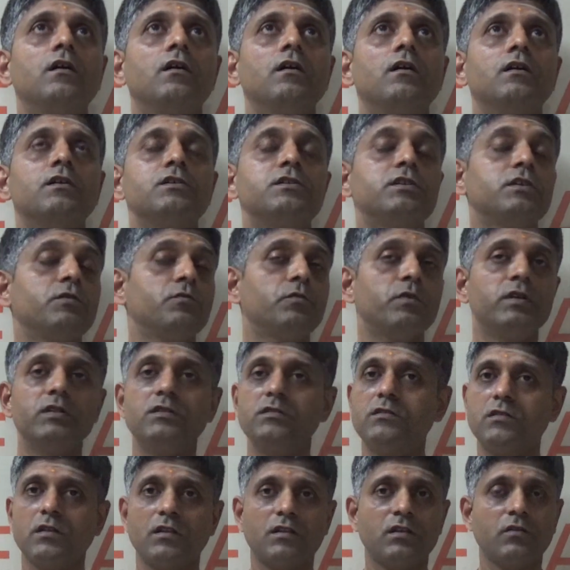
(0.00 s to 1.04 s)
she wins
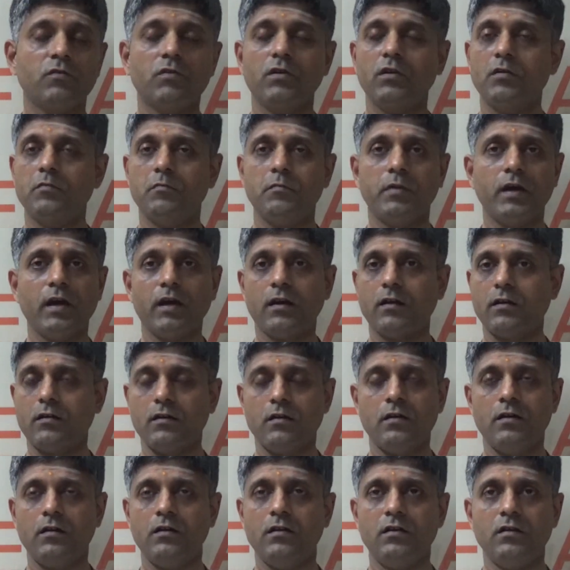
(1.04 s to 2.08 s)
Satyavan back,
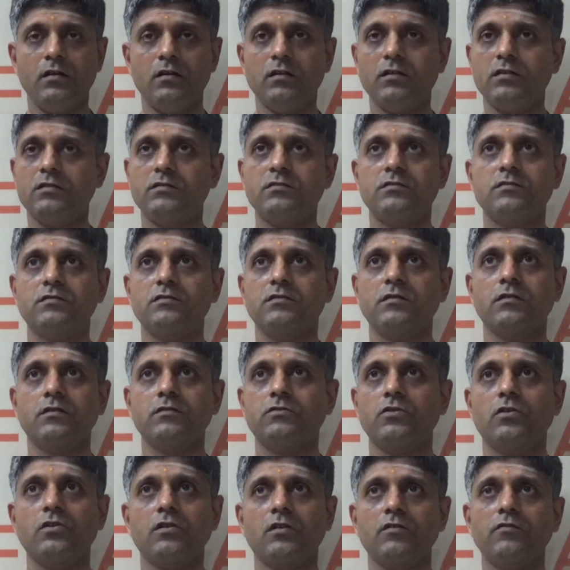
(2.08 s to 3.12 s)
and it is
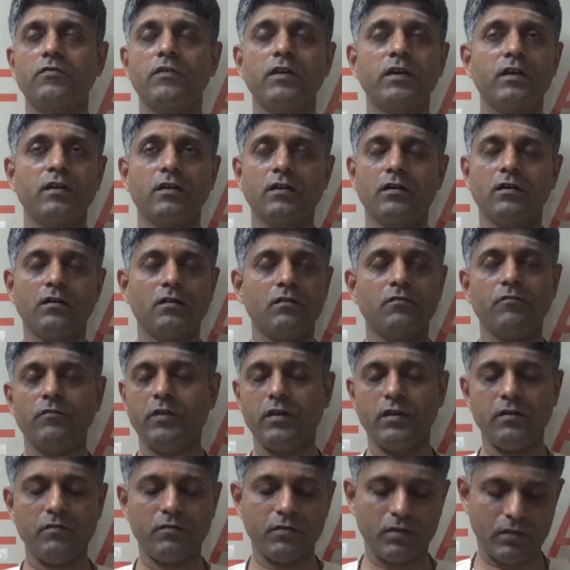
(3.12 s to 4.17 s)
sort of like a
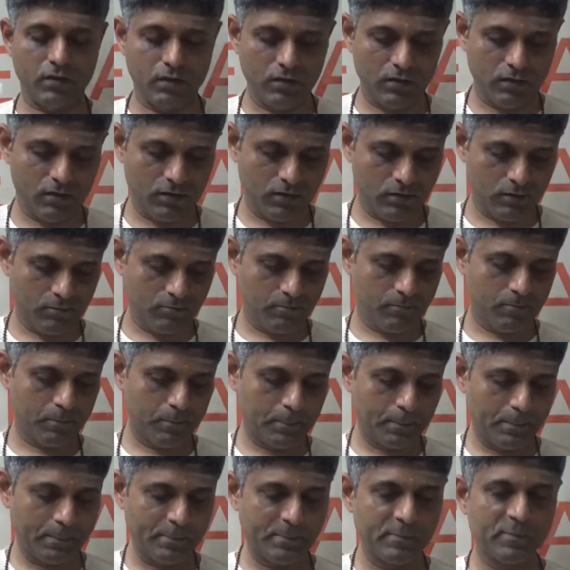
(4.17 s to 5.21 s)
very very,
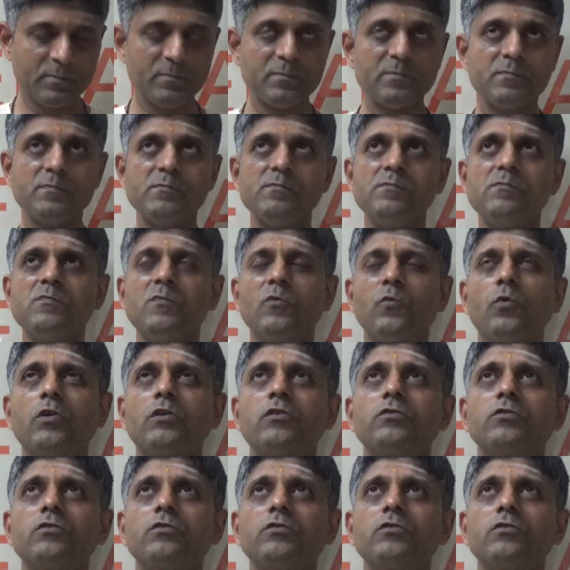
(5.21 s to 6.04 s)
a